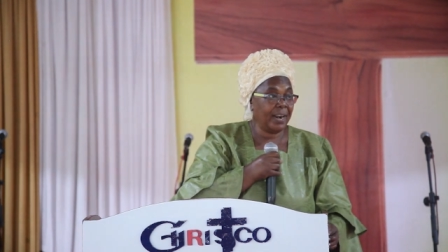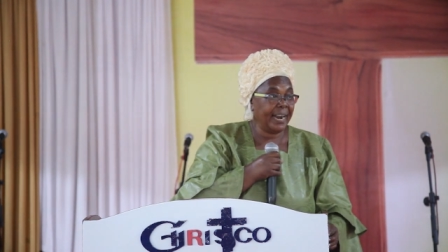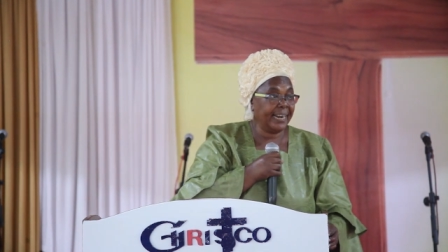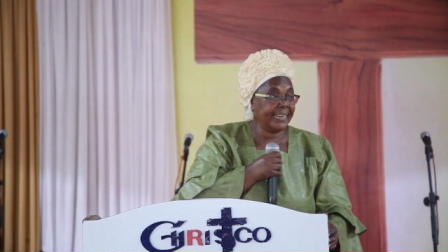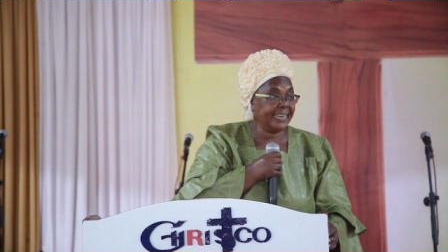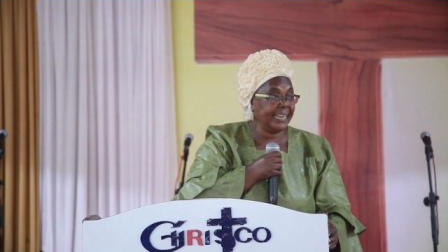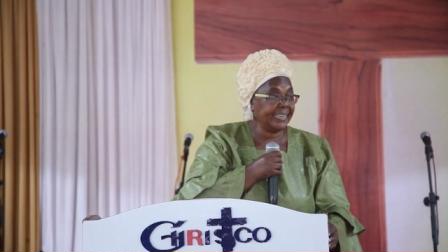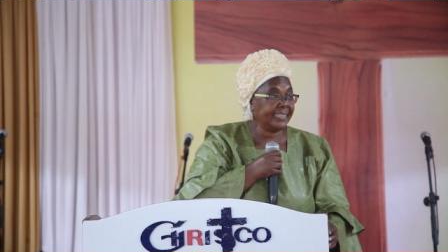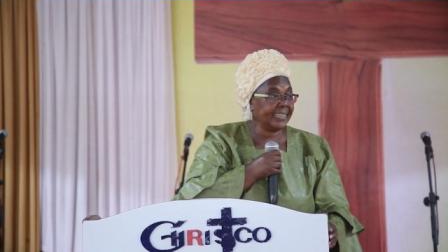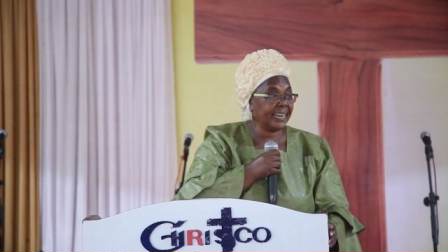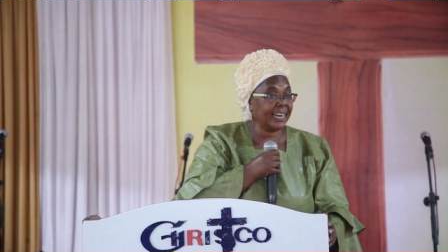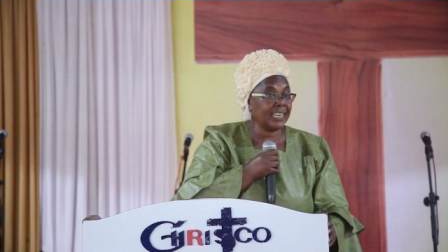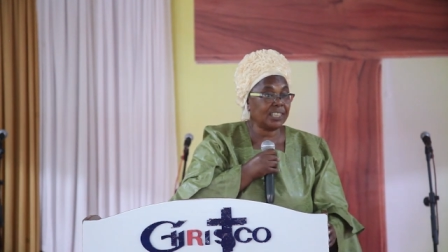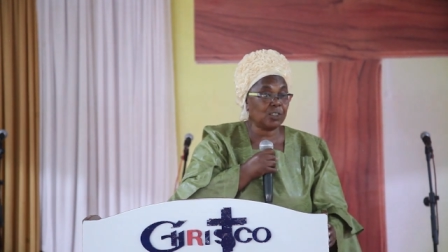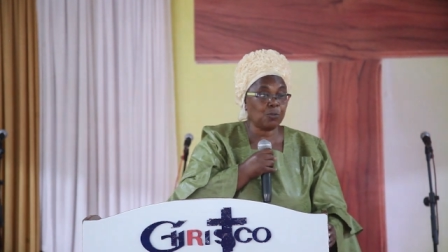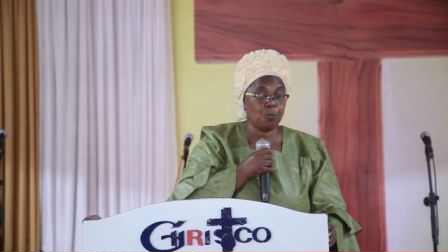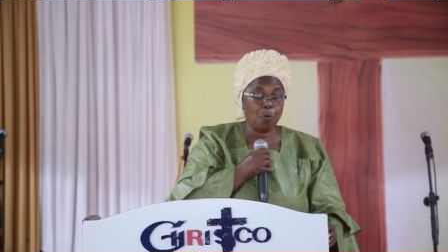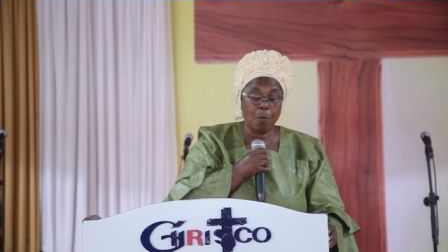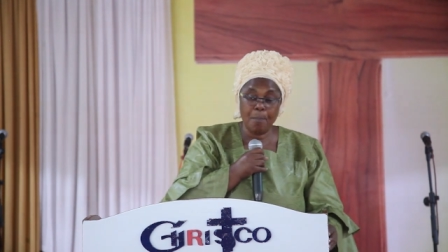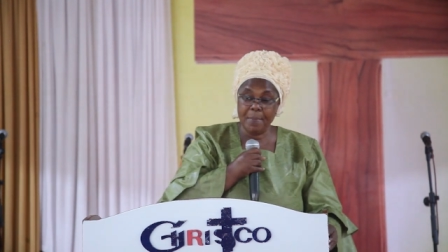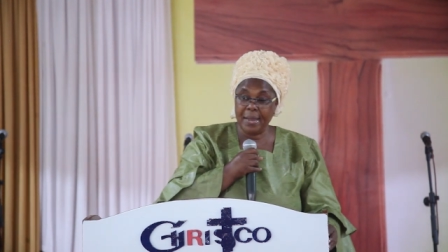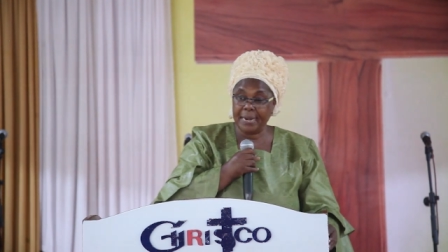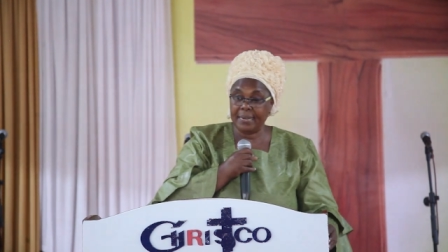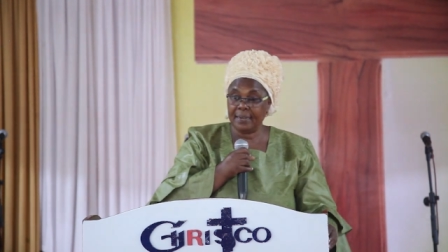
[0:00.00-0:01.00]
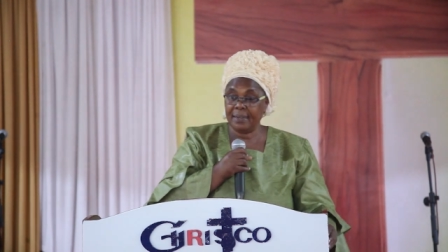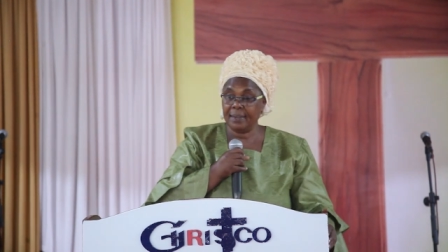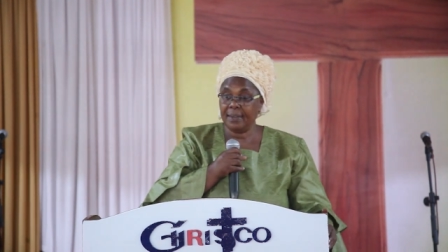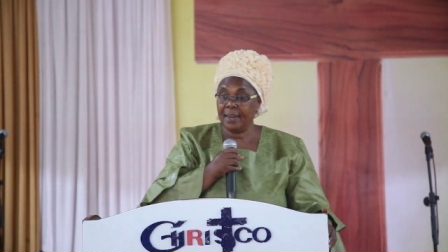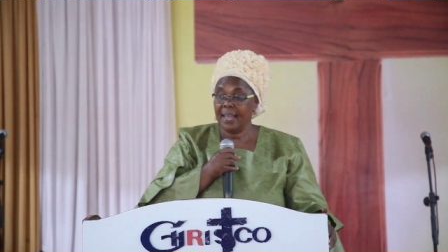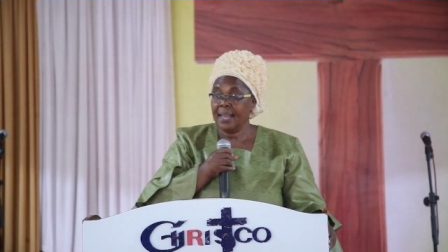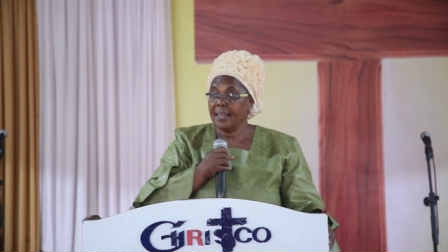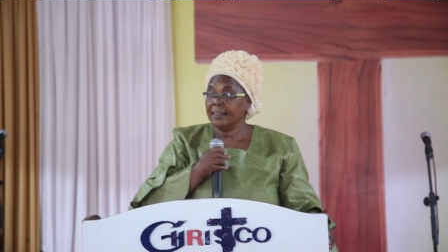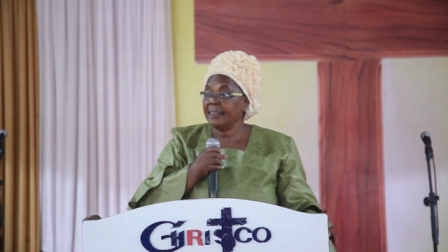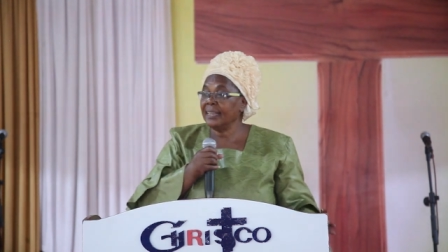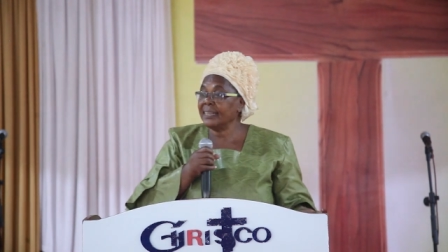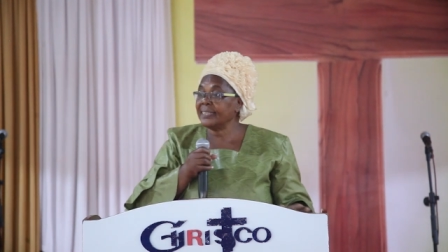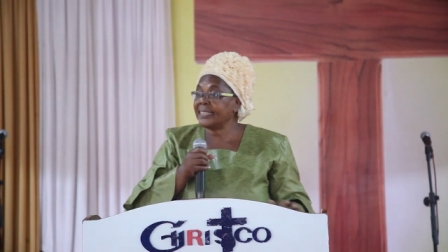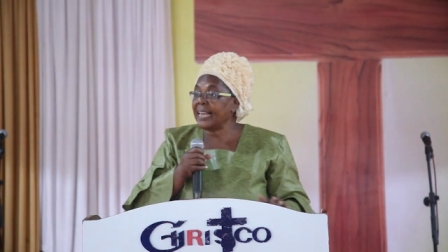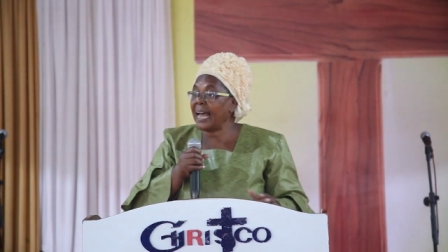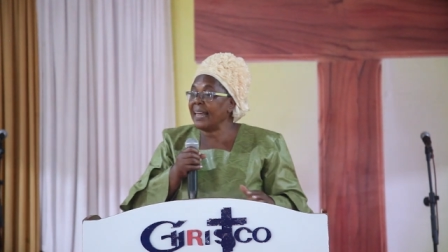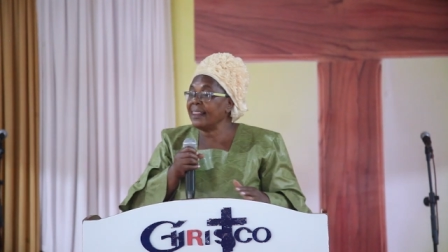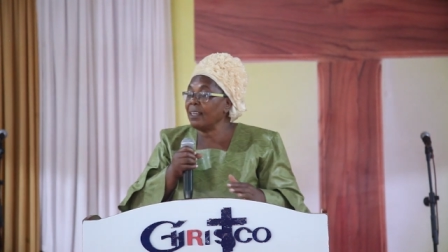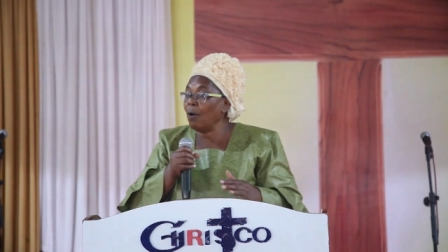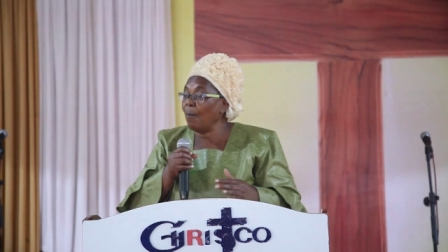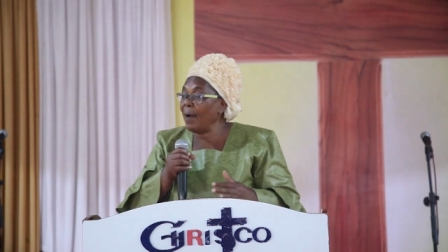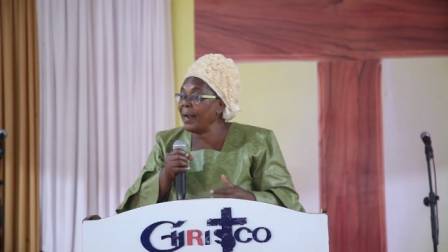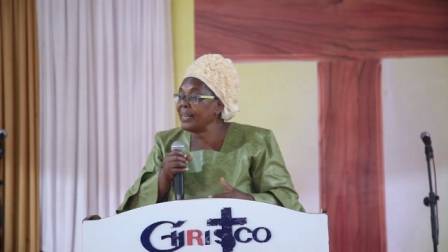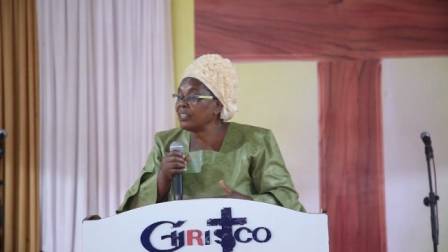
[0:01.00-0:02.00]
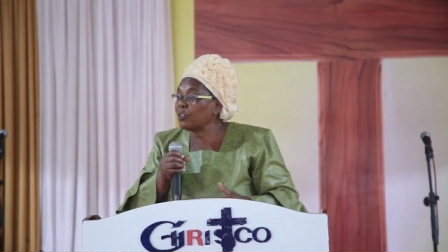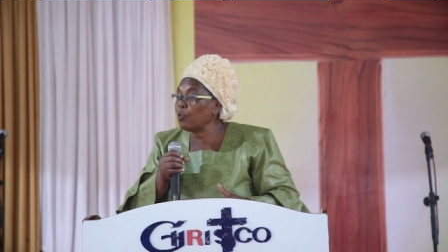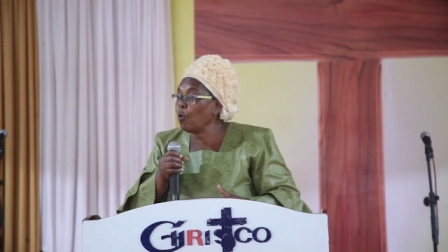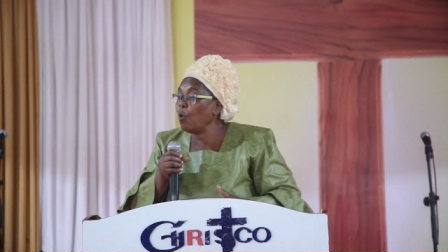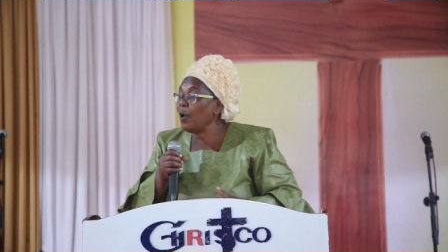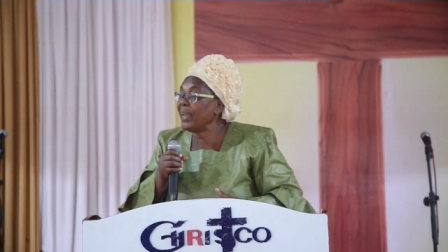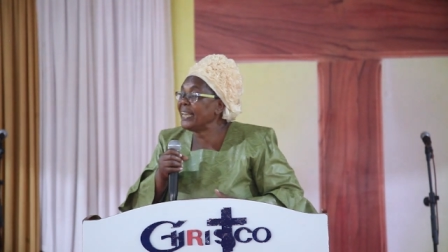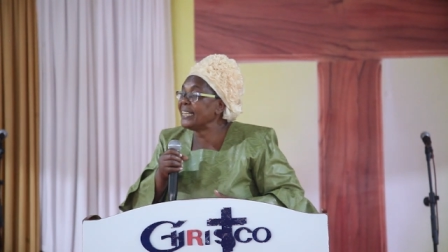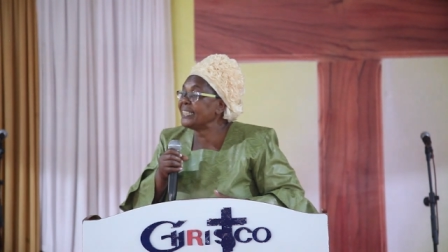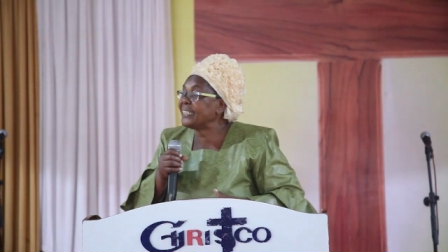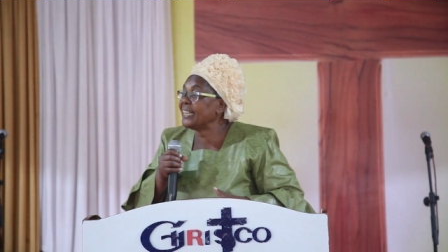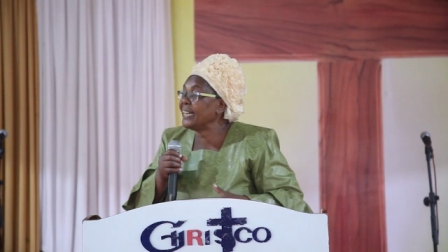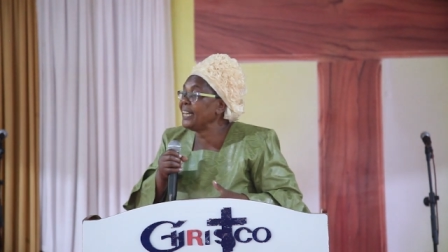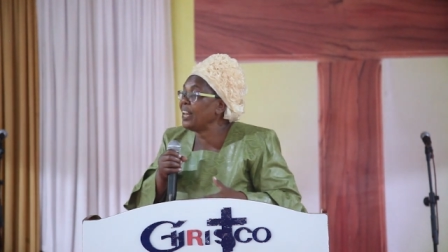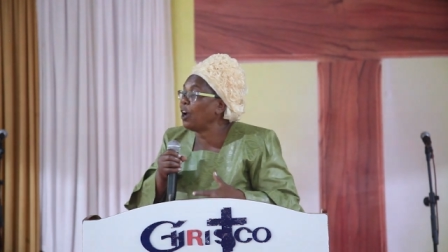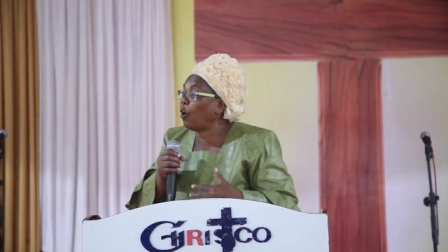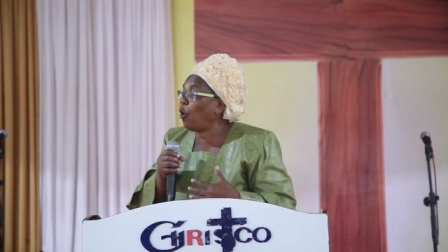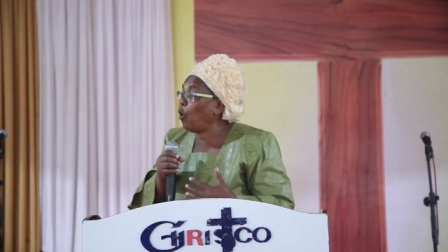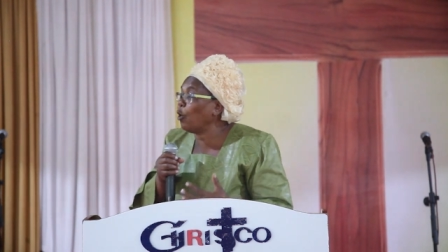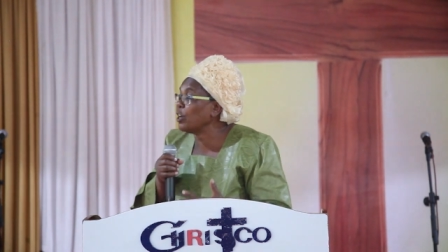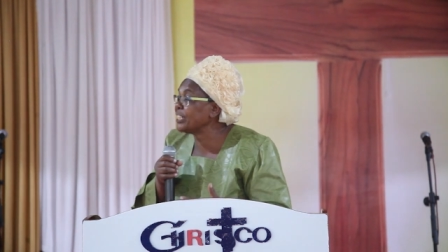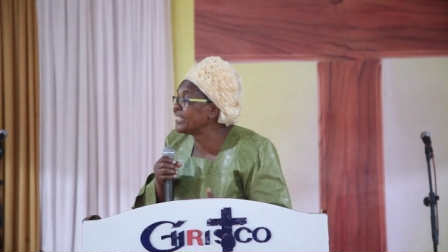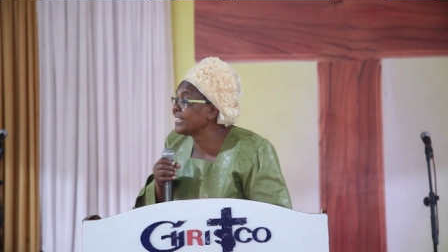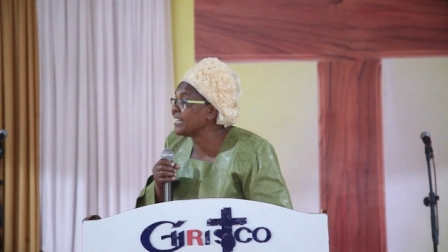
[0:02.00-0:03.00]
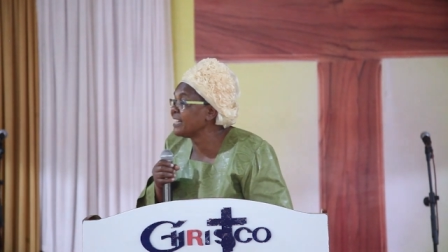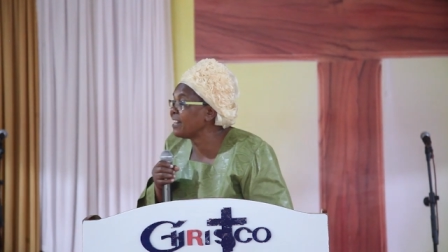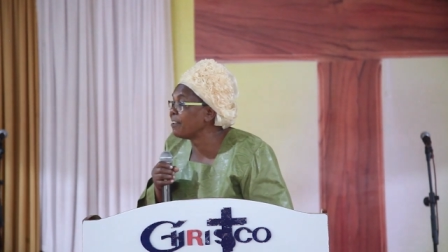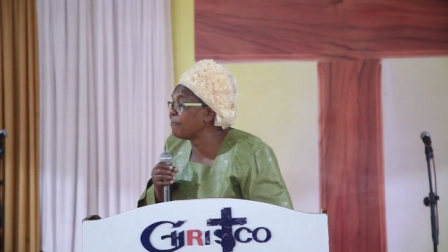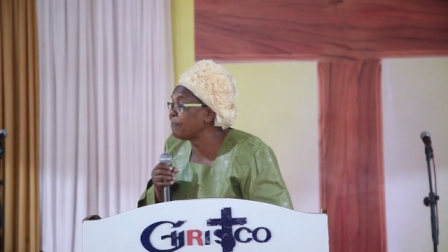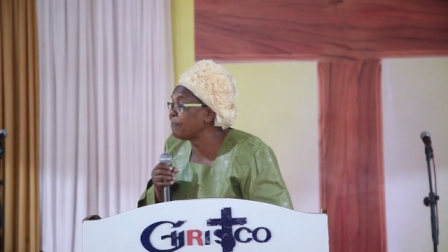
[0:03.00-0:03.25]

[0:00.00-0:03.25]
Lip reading: or a dangerous woman. These are the ones who easily cause